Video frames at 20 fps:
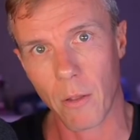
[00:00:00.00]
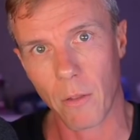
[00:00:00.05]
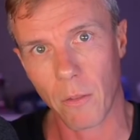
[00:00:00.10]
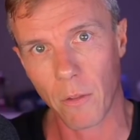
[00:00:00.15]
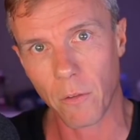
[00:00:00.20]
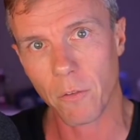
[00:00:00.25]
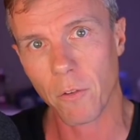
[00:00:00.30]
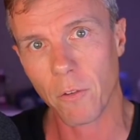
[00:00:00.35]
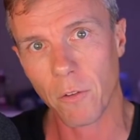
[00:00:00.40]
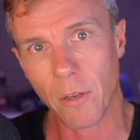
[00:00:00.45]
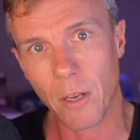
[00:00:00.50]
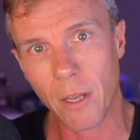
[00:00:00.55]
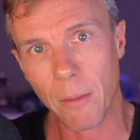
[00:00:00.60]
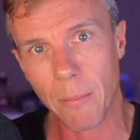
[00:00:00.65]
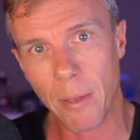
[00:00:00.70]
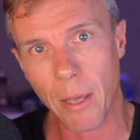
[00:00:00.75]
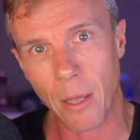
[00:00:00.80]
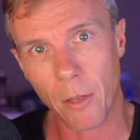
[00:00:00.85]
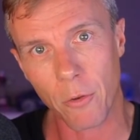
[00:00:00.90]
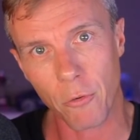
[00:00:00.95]
this is an
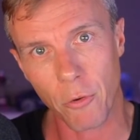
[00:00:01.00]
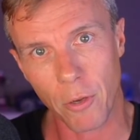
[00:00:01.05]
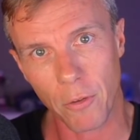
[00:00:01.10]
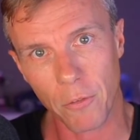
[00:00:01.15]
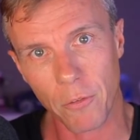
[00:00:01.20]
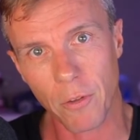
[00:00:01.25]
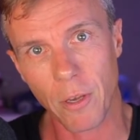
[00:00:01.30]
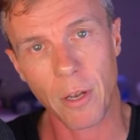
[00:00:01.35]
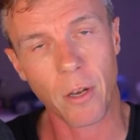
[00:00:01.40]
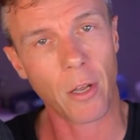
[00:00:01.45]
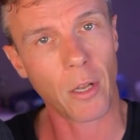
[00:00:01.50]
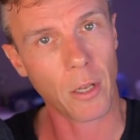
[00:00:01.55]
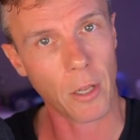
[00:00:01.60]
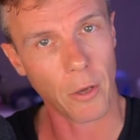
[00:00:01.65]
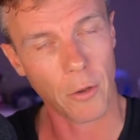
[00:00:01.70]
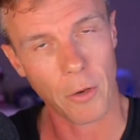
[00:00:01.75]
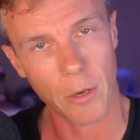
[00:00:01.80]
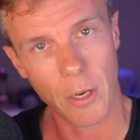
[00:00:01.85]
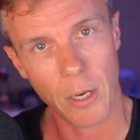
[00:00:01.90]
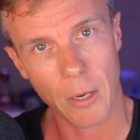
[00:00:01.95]
email address, and I
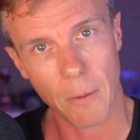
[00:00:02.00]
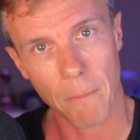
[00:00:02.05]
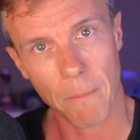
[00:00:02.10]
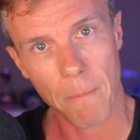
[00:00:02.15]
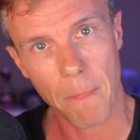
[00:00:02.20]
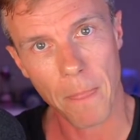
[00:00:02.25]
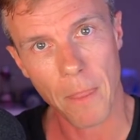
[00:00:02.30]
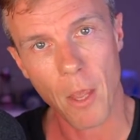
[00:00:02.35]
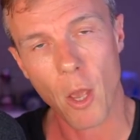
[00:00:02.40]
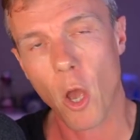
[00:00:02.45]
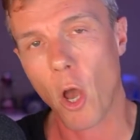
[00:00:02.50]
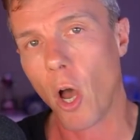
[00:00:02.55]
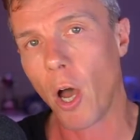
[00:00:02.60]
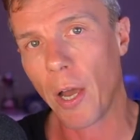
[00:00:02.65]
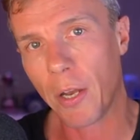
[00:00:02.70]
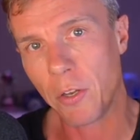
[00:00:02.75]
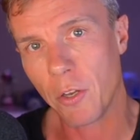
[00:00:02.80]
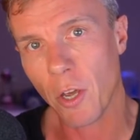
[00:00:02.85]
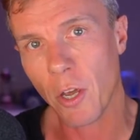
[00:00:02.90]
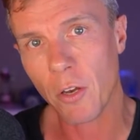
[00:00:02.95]
load it in.
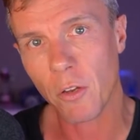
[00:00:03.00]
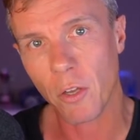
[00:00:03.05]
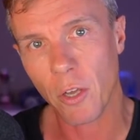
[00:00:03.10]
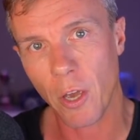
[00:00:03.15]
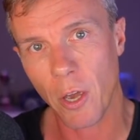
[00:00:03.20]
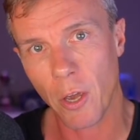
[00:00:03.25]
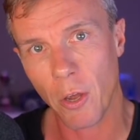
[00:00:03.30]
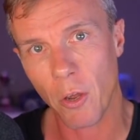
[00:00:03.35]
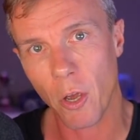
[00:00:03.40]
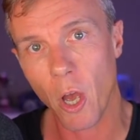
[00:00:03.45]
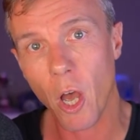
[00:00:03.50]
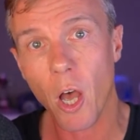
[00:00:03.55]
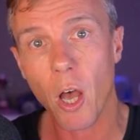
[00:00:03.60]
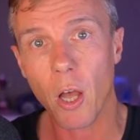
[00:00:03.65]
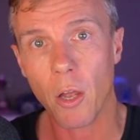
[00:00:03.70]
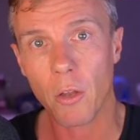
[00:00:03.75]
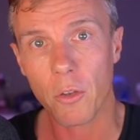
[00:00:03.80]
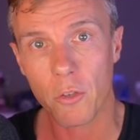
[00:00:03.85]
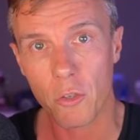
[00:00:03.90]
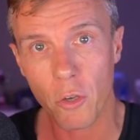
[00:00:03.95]
I don't go,
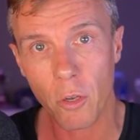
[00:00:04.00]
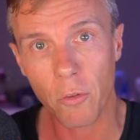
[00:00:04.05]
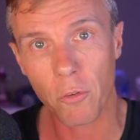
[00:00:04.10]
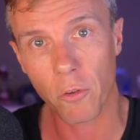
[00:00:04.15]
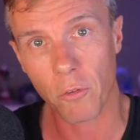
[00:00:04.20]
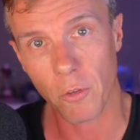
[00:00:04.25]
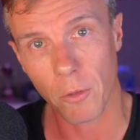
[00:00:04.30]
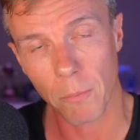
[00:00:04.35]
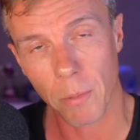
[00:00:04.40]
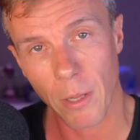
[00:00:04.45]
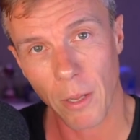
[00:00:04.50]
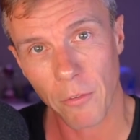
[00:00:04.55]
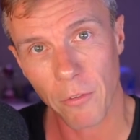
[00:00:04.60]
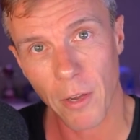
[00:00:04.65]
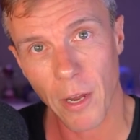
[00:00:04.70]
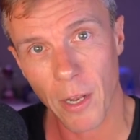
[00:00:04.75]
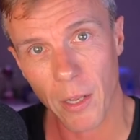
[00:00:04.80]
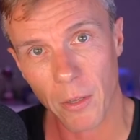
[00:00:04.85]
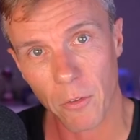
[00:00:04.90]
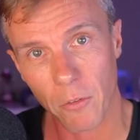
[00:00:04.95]
oh, John's using plus
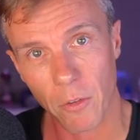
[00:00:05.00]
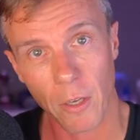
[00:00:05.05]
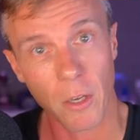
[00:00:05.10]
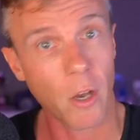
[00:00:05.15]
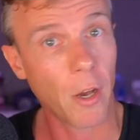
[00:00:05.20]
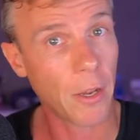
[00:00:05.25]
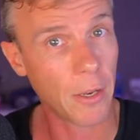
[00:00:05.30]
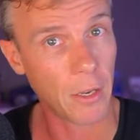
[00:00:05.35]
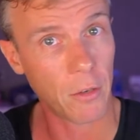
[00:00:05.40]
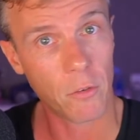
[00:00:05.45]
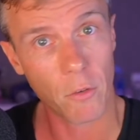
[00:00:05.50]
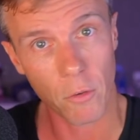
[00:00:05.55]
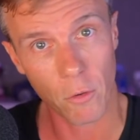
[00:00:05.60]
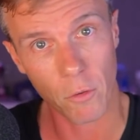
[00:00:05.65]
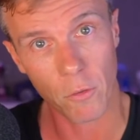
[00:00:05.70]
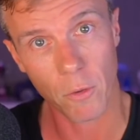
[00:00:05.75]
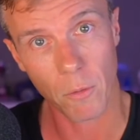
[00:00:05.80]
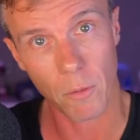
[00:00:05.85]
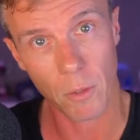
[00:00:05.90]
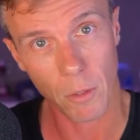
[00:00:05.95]
aliasing, I need to do
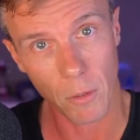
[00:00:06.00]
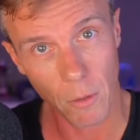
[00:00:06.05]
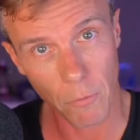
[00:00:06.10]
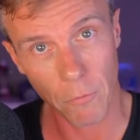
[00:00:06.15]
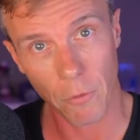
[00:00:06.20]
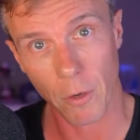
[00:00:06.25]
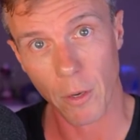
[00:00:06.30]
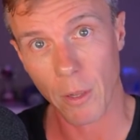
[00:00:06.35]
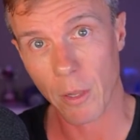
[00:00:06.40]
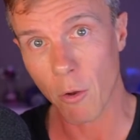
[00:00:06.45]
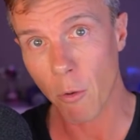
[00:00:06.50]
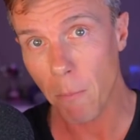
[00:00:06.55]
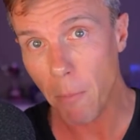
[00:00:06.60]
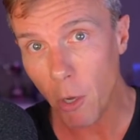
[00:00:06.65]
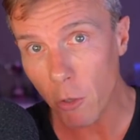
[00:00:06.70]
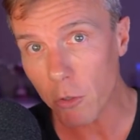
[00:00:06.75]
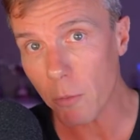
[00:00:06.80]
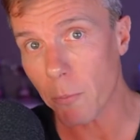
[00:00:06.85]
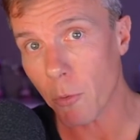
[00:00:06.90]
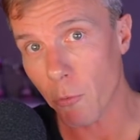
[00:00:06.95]
something different. And there are
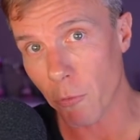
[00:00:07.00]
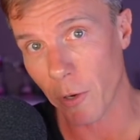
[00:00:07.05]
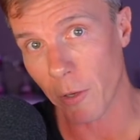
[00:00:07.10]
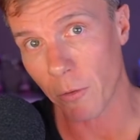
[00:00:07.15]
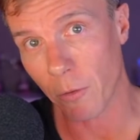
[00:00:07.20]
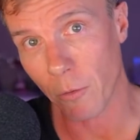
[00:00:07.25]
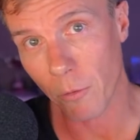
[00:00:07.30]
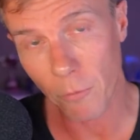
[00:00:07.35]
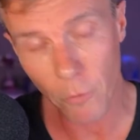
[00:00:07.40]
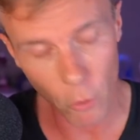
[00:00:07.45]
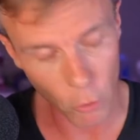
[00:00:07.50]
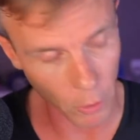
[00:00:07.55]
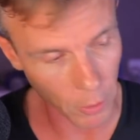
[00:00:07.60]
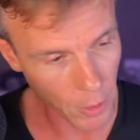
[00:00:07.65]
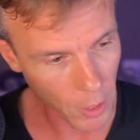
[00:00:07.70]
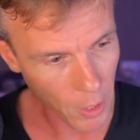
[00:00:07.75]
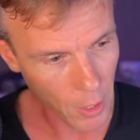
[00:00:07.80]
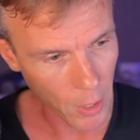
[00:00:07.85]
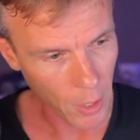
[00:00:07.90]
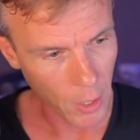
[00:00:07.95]
multiple reasons for it.
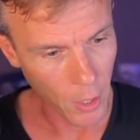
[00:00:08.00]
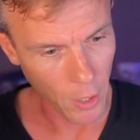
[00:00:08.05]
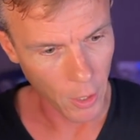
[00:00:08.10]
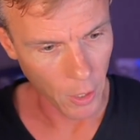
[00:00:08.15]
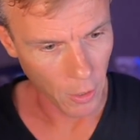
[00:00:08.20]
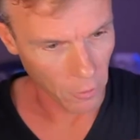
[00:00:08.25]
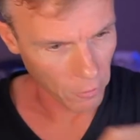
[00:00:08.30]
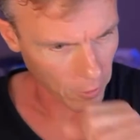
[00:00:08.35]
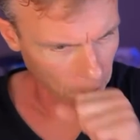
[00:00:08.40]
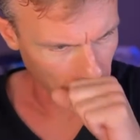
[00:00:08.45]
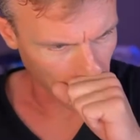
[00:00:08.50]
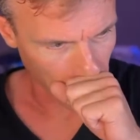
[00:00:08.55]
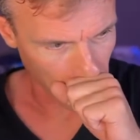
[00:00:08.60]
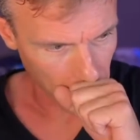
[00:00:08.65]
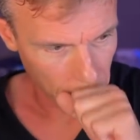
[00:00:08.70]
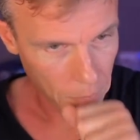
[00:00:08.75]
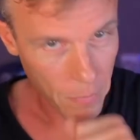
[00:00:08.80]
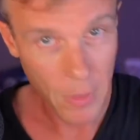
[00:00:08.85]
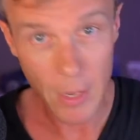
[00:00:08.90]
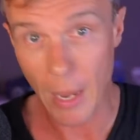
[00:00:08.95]
So,
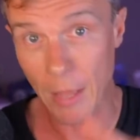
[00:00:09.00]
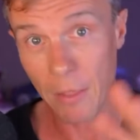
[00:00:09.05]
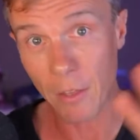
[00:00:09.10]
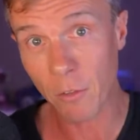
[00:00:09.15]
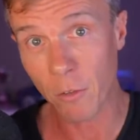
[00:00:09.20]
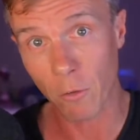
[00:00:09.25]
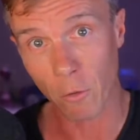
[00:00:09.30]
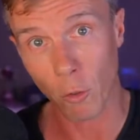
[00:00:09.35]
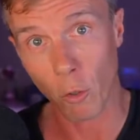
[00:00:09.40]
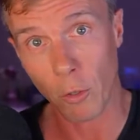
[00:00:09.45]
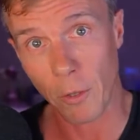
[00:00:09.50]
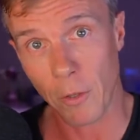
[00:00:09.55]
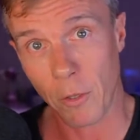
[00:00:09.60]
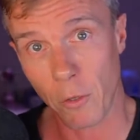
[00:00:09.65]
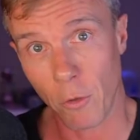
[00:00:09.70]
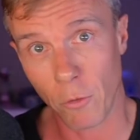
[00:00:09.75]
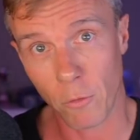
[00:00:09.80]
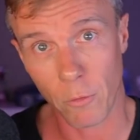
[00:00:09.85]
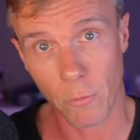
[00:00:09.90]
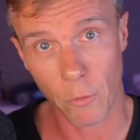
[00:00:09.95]
and this is all in the
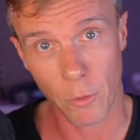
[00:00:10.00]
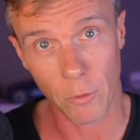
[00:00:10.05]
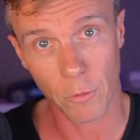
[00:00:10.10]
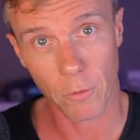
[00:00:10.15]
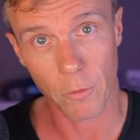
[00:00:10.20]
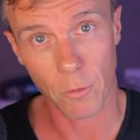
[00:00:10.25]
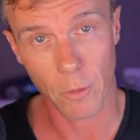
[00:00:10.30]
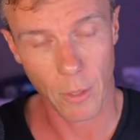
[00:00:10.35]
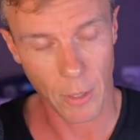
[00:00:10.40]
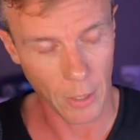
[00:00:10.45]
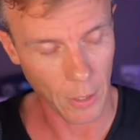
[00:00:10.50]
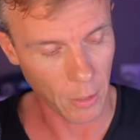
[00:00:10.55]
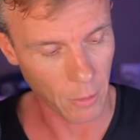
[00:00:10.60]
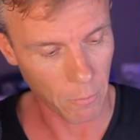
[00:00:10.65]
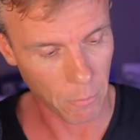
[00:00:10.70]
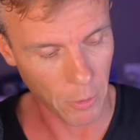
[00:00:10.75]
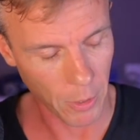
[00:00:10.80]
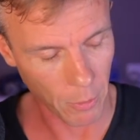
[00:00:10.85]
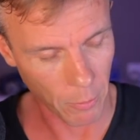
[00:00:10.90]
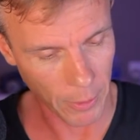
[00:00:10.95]
user voice,
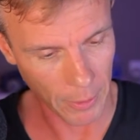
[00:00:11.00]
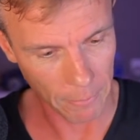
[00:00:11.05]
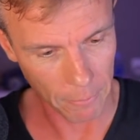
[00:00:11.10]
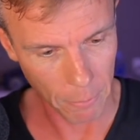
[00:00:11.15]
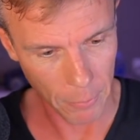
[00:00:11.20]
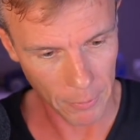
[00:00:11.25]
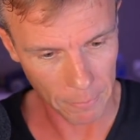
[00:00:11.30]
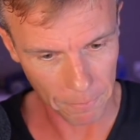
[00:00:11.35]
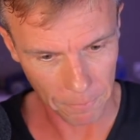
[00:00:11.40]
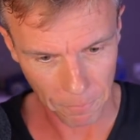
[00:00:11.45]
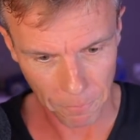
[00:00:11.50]
by the way. But